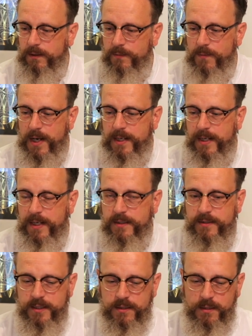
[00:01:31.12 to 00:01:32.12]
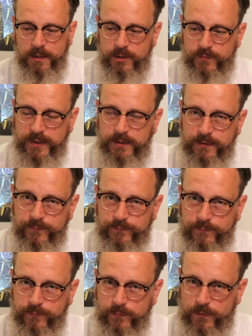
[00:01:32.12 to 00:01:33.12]
In my hand it's
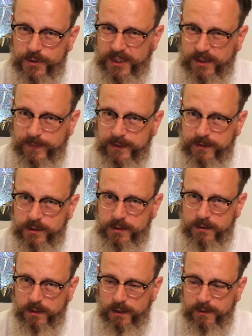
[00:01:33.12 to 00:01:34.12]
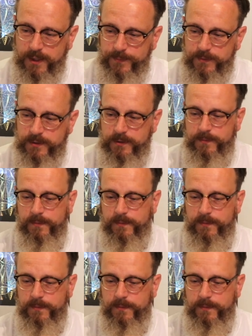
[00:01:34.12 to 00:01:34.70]
124 centimeters uncapped.